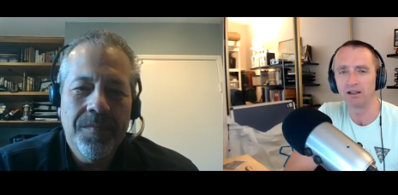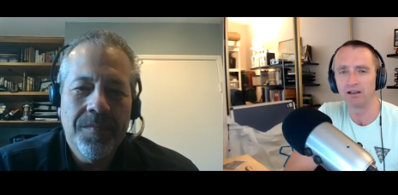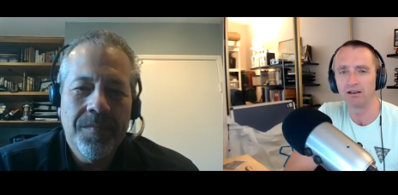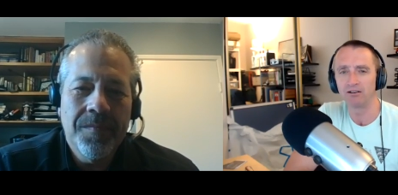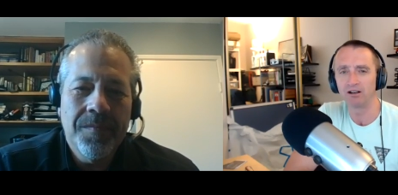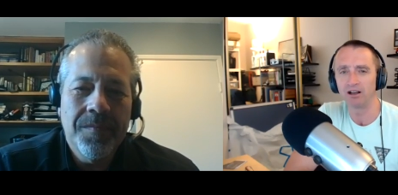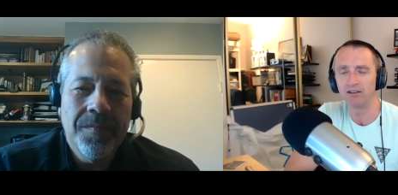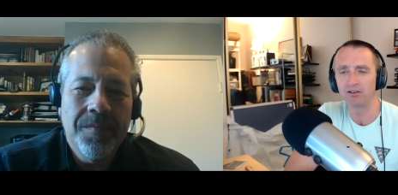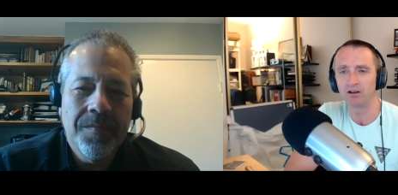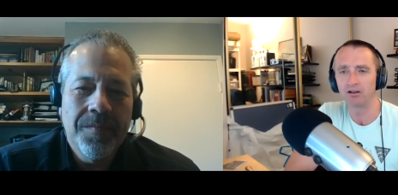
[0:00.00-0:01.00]
Speaker 1: and you guys
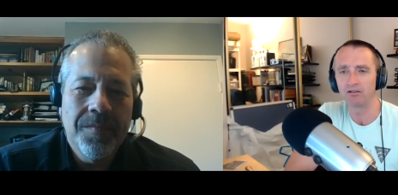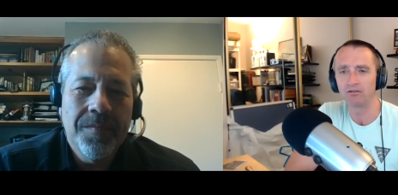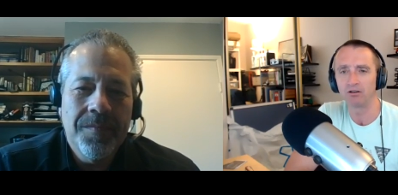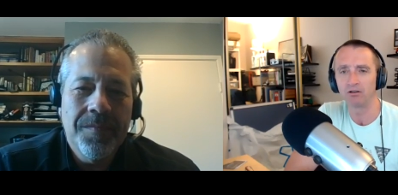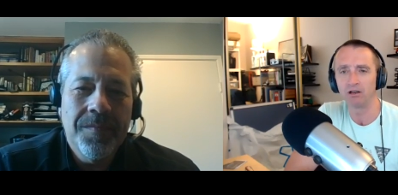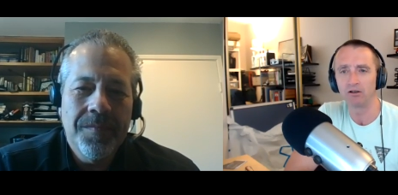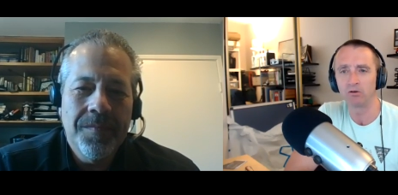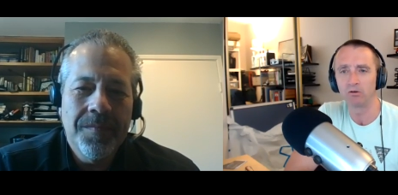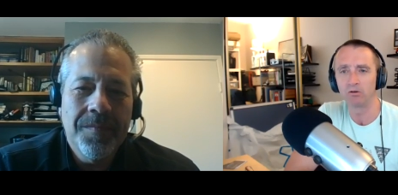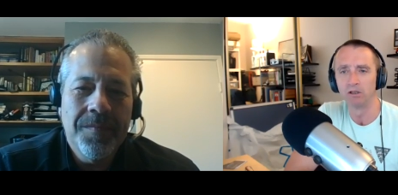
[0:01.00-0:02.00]
have got a really
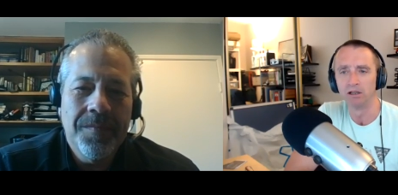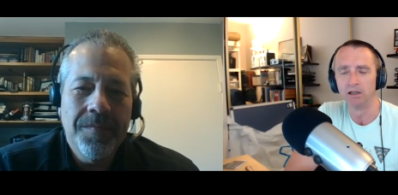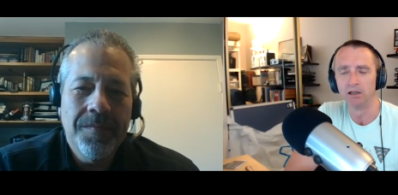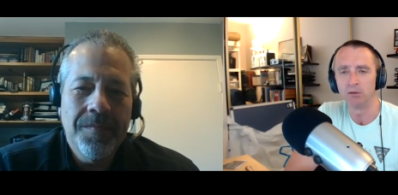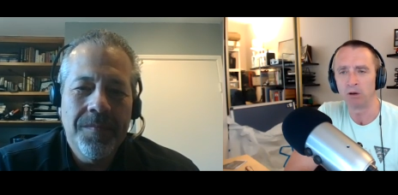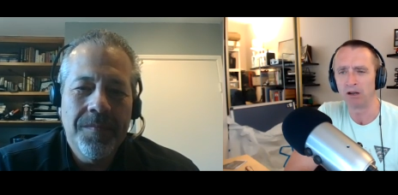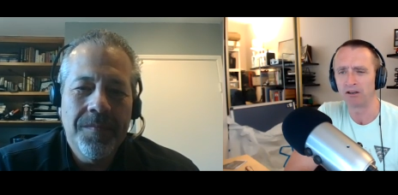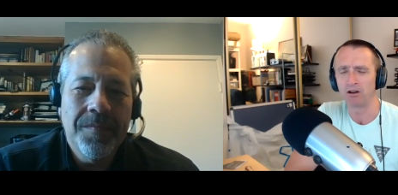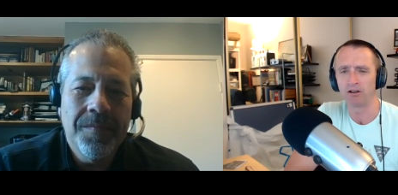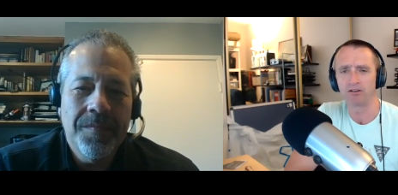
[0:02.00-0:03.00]
cool
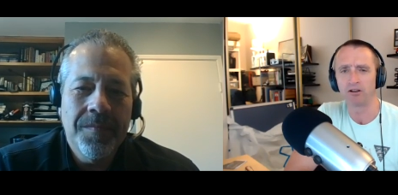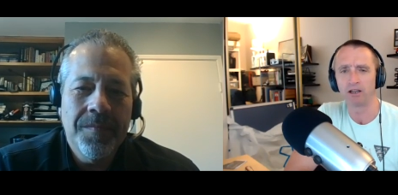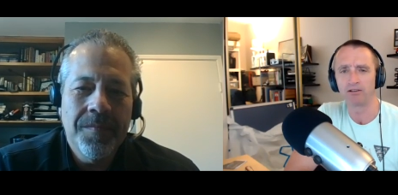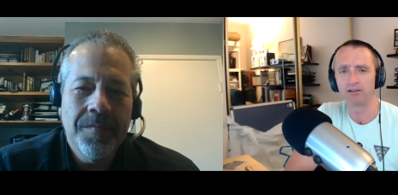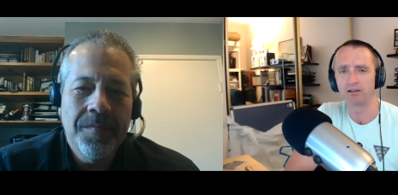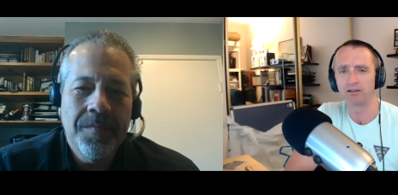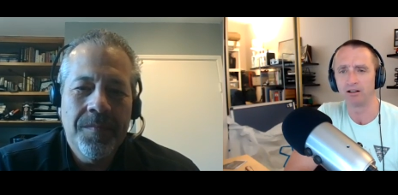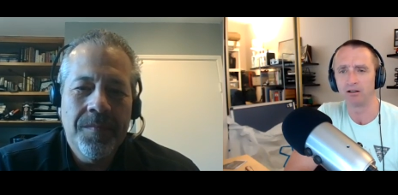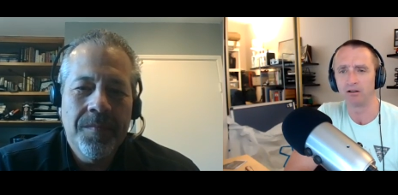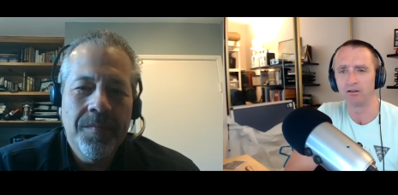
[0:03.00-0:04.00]
podcast going. So
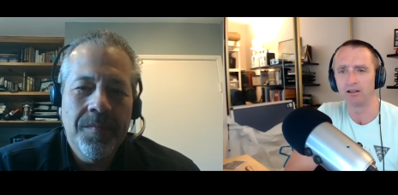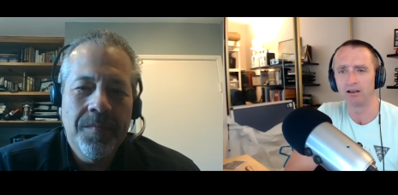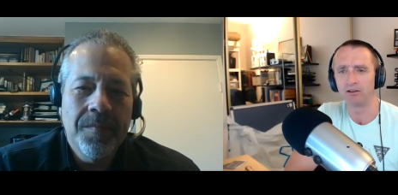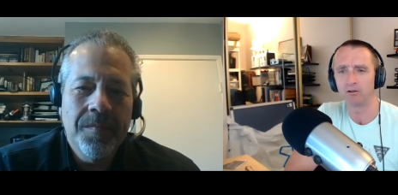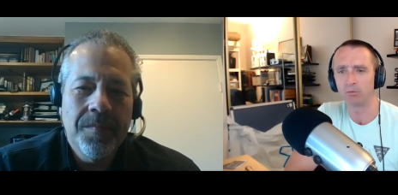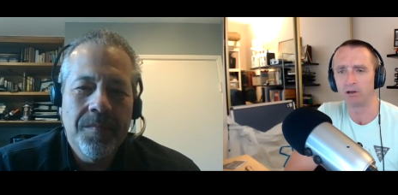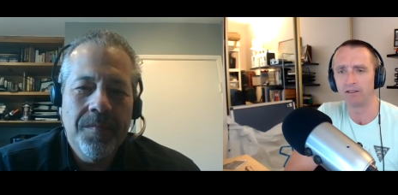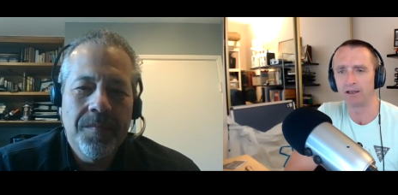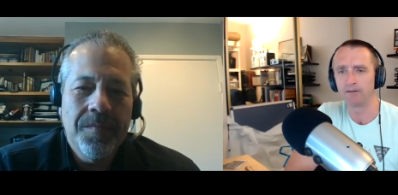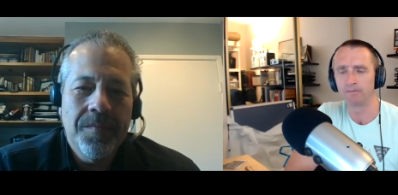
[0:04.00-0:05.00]
tell us all
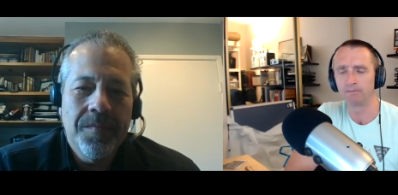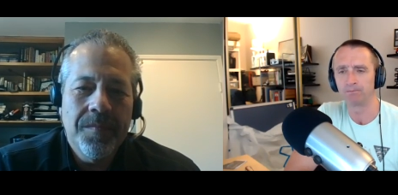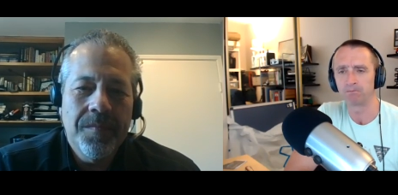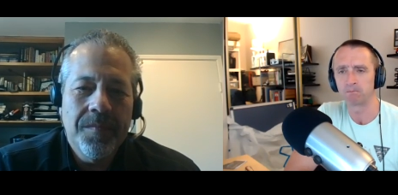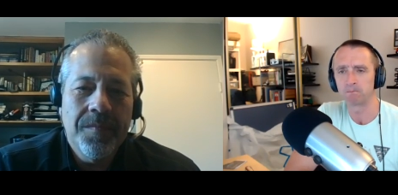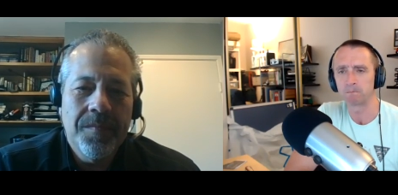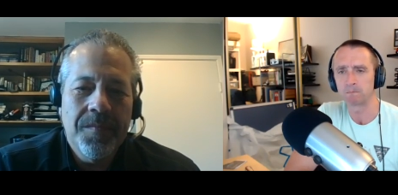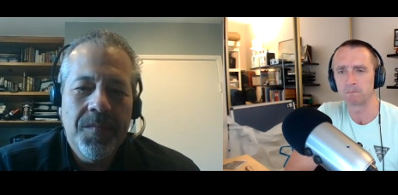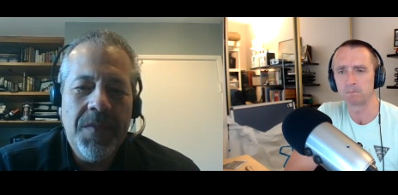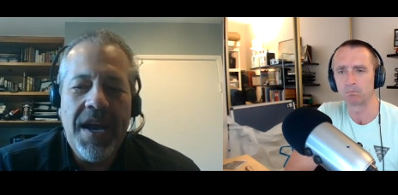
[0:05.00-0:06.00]
about that.
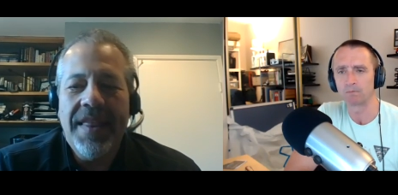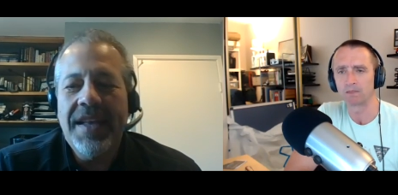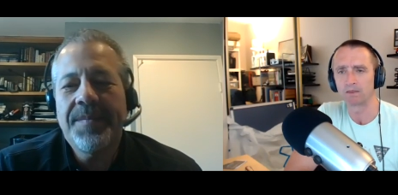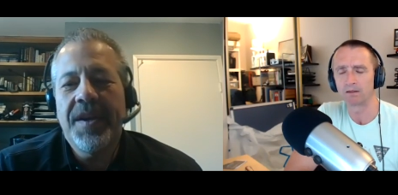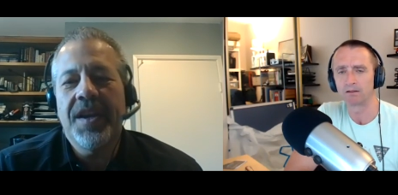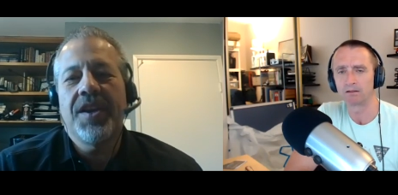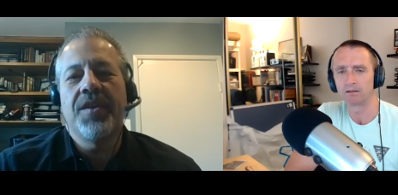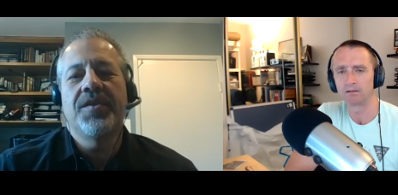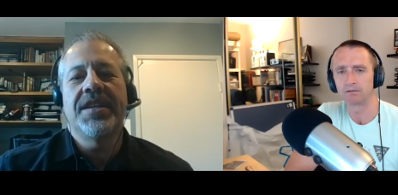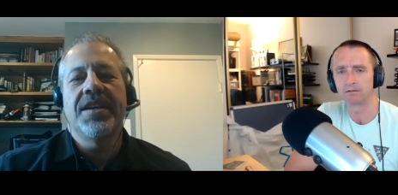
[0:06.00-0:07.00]
Speaker 2: Yeah, that's been a
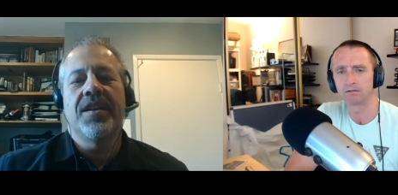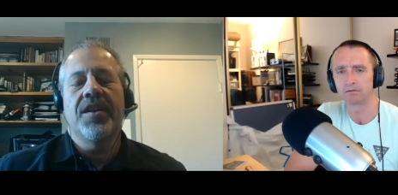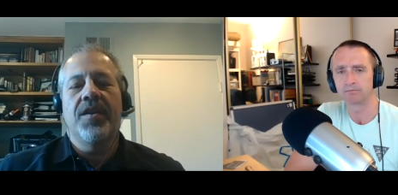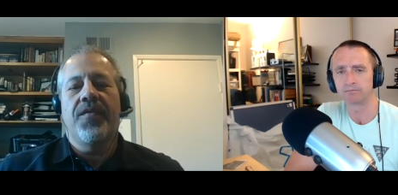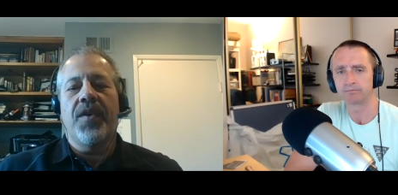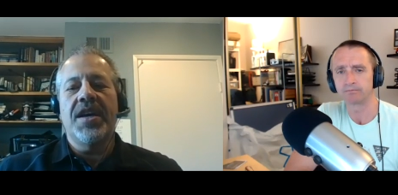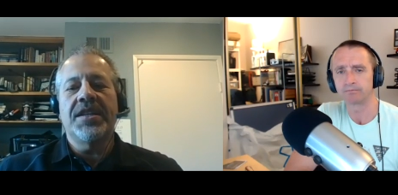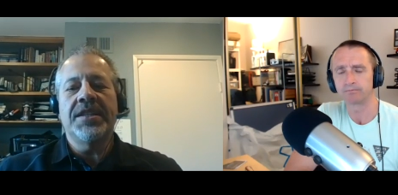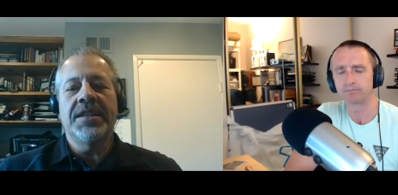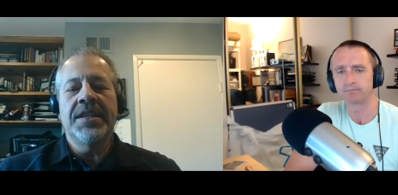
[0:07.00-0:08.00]
huge deal. You know, for
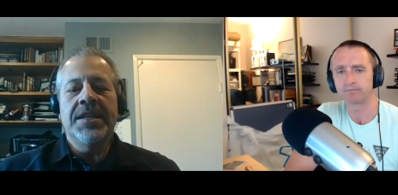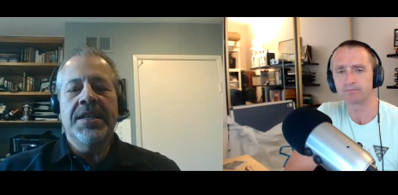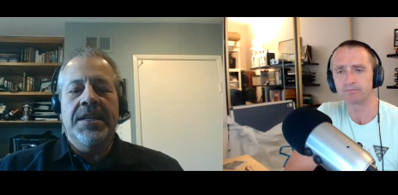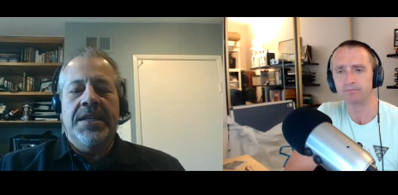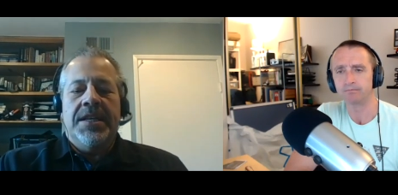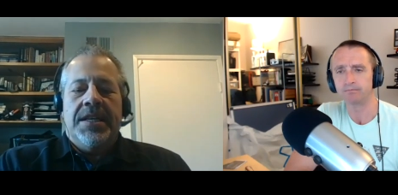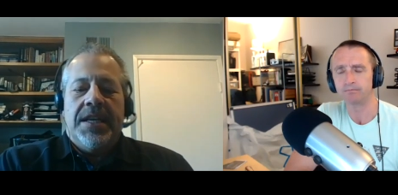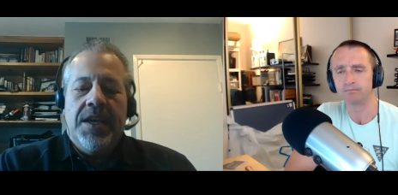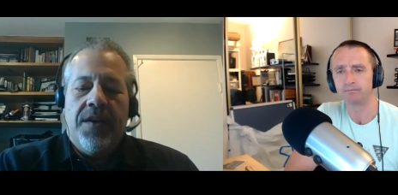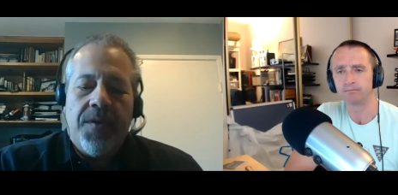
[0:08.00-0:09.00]
us,
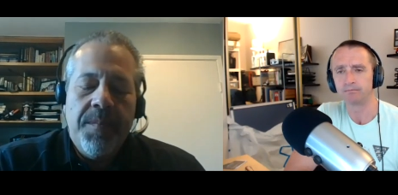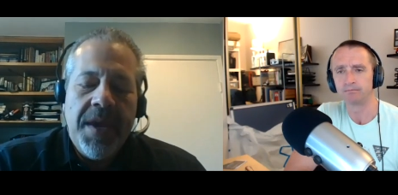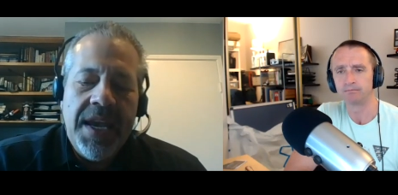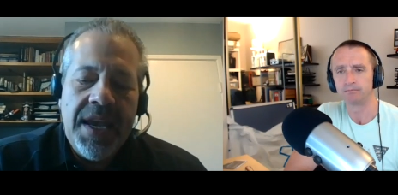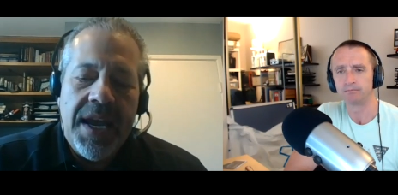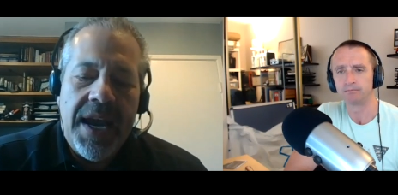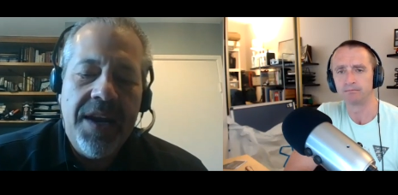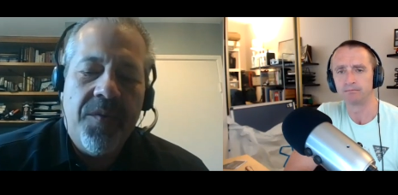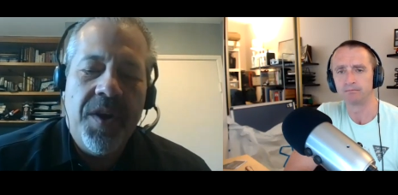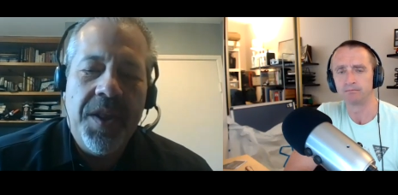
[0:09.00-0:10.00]
you know, for me, I
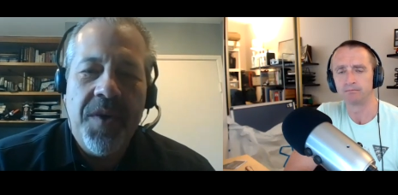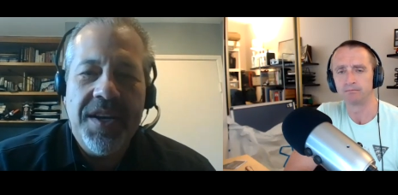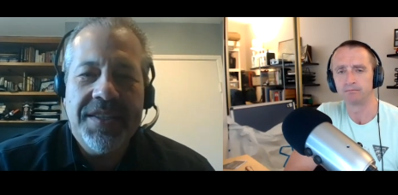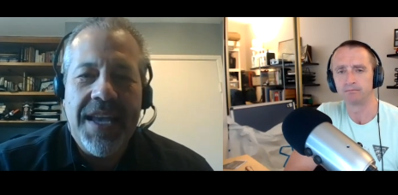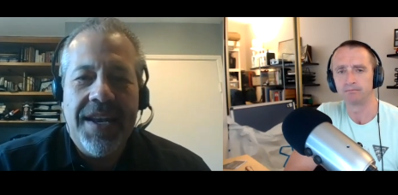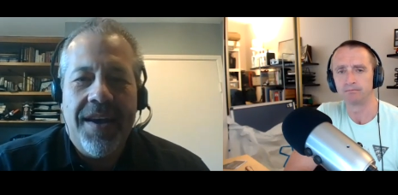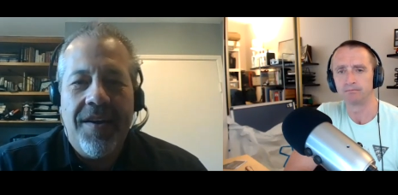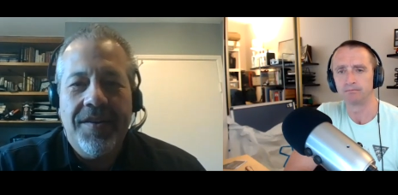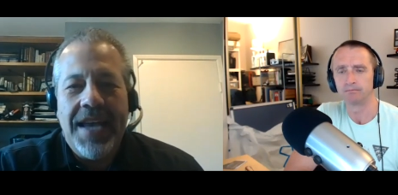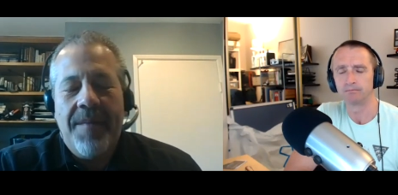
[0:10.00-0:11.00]
didn't really want to stand out. I
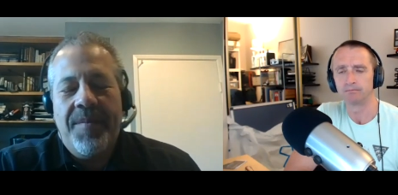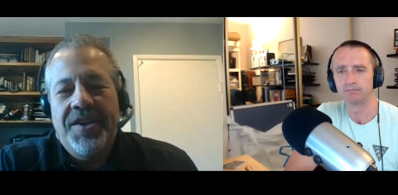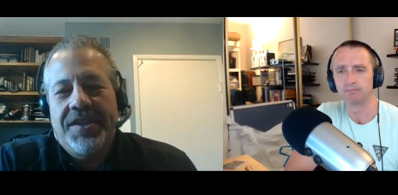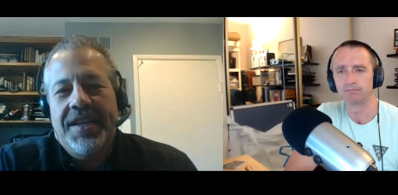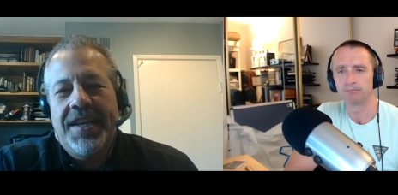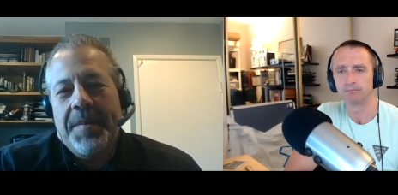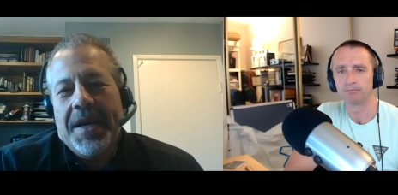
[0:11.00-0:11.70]
was happy just sitting in my